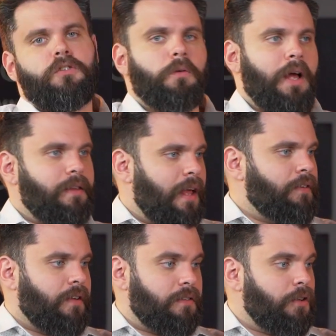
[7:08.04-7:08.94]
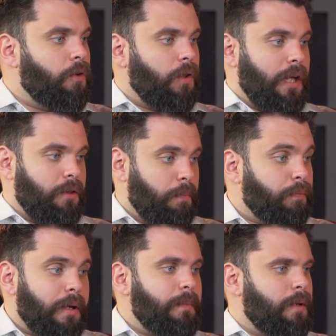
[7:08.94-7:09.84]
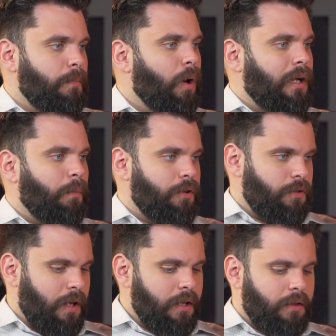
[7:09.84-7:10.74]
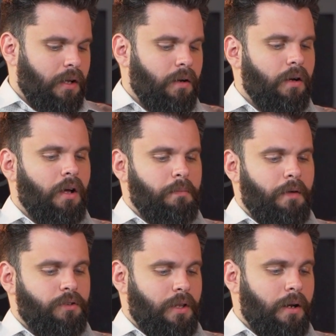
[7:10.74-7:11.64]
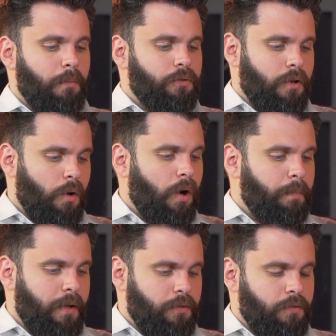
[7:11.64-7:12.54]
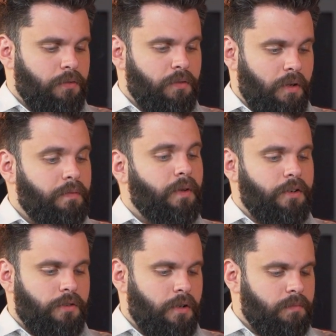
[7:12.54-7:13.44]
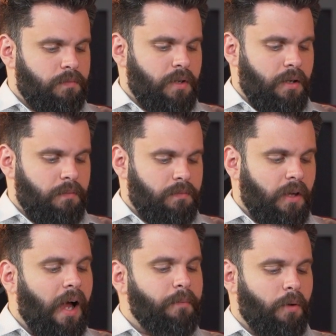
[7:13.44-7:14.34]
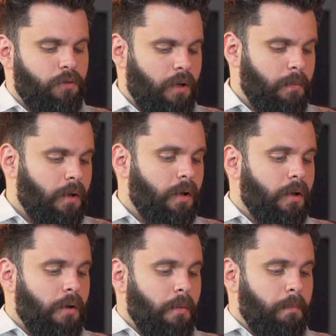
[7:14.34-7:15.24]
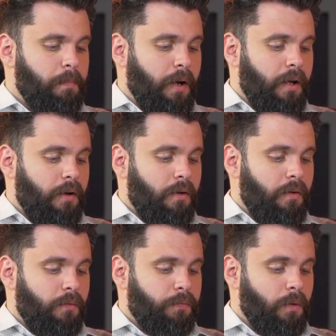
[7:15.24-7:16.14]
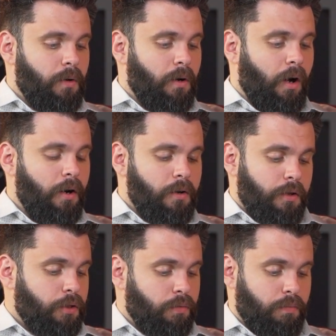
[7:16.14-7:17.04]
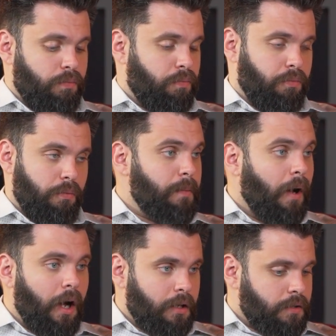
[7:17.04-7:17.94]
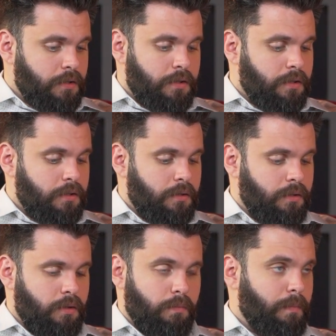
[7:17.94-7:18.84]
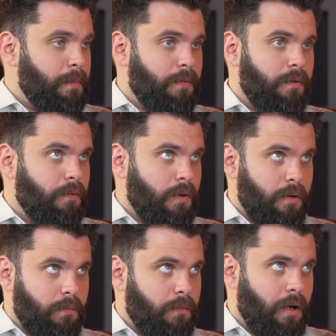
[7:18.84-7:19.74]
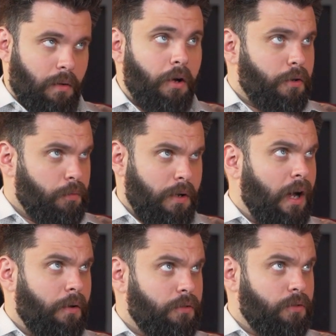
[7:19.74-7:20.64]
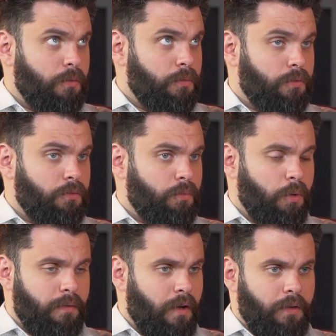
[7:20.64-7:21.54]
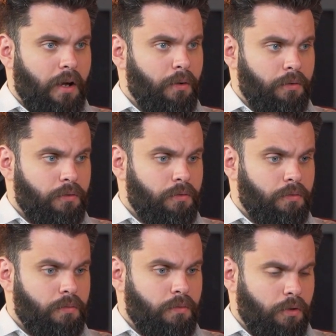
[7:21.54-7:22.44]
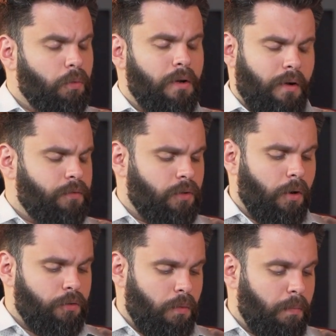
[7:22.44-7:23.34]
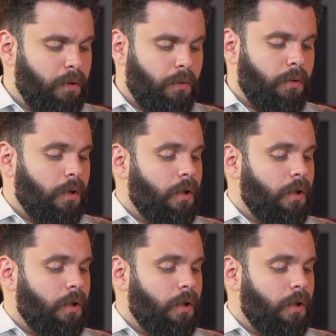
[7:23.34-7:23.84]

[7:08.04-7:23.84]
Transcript: So that's considered like the premium market once you hit there. Obviously, that number is going to go up as inflation and time goes up. But for under $3, or maybe even under $3 because it was $25 to 25 cigars to a bundle.